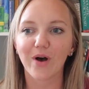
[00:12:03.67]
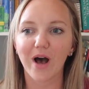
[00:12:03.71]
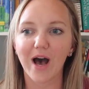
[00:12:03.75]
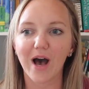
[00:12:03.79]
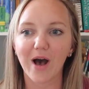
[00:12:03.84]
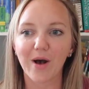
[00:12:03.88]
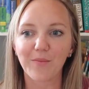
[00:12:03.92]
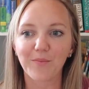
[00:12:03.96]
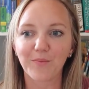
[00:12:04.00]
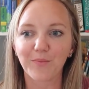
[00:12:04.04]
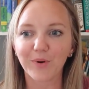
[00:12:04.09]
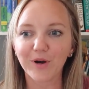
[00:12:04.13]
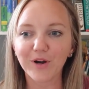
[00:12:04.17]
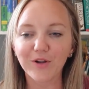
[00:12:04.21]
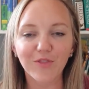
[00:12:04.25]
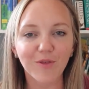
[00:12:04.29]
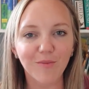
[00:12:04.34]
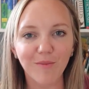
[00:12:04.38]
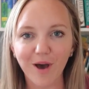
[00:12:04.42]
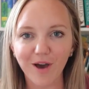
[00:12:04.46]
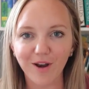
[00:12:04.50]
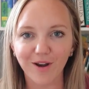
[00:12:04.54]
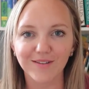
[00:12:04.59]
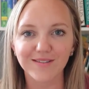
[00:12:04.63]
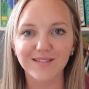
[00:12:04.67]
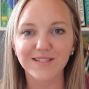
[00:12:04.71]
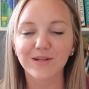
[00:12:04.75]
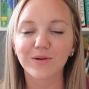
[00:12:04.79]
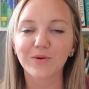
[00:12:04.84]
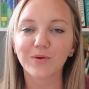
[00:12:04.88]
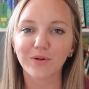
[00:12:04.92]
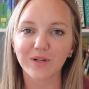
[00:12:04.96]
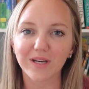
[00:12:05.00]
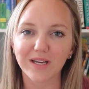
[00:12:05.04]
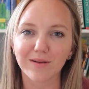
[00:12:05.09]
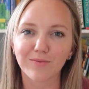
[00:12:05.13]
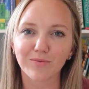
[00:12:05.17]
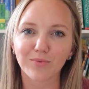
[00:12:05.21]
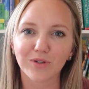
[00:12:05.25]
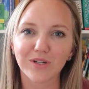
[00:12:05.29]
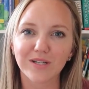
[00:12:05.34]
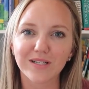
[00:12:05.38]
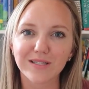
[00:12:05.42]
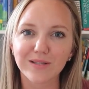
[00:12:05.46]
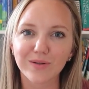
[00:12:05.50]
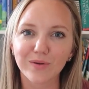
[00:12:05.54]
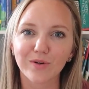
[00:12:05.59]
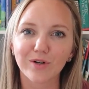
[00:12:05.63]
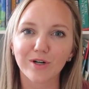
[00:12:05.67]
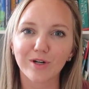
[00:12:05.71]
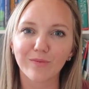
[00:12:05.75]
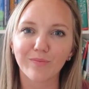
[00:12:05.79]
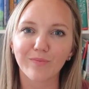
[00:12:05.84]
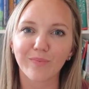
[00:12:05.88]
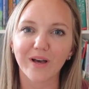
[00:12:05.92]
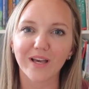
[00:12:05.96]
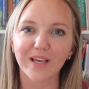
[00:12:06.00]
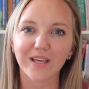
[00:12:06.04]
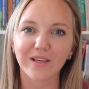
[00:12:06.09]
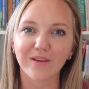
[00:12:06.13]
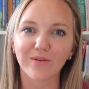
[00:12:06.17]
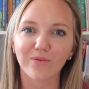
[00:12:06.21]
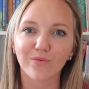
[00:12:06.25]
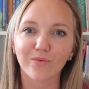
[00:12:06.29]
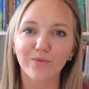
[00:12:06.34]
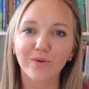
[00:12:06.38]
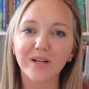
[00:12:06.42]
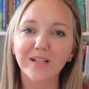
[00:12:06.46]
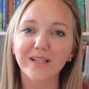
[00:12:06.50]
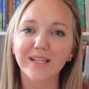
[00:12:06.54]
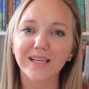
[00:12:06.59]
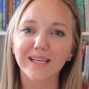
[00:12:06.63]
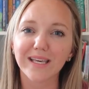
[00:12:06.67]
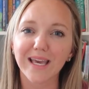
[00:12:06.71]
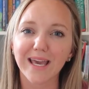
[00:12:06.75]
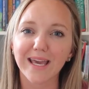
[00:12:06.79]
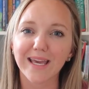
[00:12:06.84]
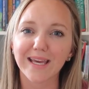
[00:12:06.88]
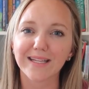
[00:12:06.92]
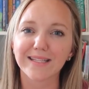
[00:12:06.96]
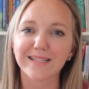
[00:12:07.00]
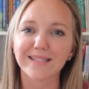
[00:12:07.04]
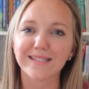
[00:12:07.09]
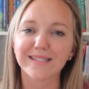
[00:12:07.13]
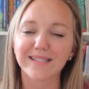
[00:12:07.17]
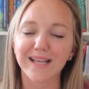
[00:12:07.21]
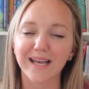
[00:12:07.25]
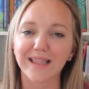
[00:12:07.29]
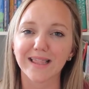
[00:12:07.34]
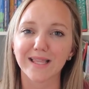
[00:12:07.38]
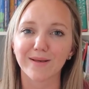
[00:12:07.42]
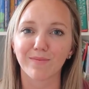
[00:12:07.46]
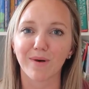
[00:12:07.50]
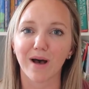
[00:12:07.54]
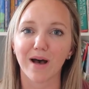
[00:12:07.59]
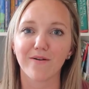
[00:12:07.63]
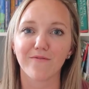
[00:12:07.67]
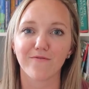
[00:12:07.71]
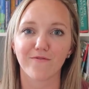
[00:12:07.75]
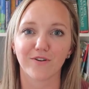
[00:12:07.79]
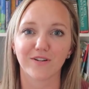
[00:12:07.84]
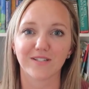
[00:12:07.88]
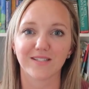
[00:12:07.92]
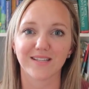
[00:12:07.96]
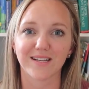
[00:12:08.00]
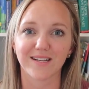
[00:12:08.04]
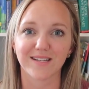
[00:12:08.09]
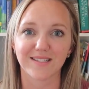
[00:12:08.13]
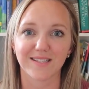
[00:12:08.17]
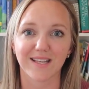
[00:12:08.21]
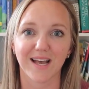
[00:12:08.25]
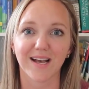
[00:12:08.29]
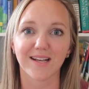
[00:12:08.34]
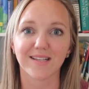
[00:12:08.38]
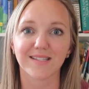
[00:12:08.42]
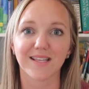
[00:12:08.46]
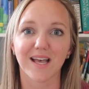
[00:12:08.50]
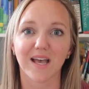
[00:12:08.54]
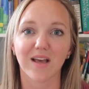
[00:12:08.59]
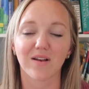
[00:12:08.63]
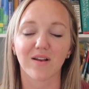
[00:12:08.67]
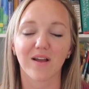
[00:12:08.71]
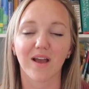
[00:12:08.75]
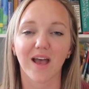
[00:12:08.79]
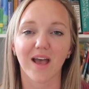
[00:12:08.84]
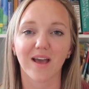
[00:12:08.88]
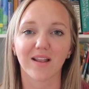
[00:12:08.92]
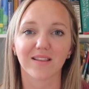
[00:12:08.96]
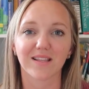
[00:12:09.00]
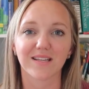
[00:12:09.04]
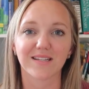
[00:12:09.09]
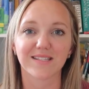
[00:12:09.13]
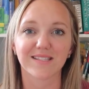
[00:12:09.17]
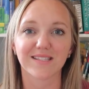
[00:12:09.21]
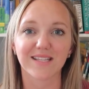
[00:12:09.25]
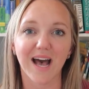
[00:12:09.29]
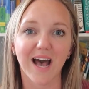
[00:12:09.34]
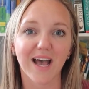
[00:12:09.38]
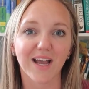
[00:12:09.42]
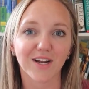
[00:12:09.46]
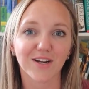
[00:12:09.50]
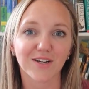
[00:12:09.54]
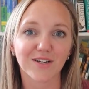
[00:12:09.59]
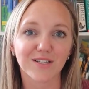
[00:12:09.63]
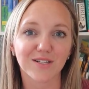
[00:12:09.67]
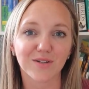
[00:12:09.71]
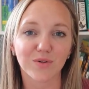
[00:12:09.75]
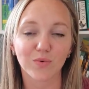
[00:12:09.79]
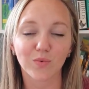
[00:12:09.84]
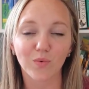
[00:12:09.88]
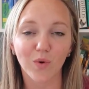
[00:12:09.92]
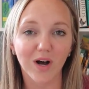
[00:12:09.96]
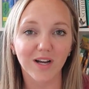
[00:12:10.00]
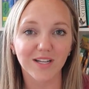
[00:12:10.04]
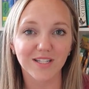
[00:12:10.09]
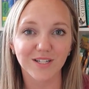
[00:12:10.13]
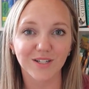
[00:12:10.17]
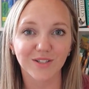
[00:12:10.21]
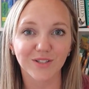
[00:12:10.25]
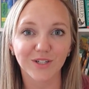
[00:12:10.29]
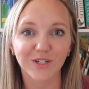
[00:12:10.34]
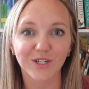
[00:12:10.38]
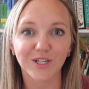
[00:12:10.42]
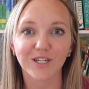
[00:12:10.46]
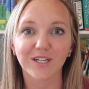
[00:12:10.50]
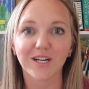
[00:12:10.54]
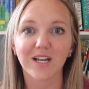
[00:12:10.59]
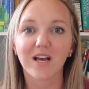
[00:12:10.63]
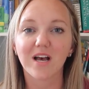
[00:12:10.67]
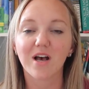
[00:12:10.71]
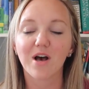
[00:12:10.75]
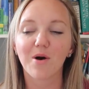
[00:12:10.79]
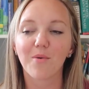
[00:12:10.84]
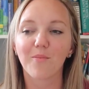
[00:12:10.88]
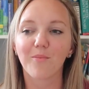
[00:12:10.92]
um, burn them out on school in preschool, but you really can set them up for success and, and the desire to want to learn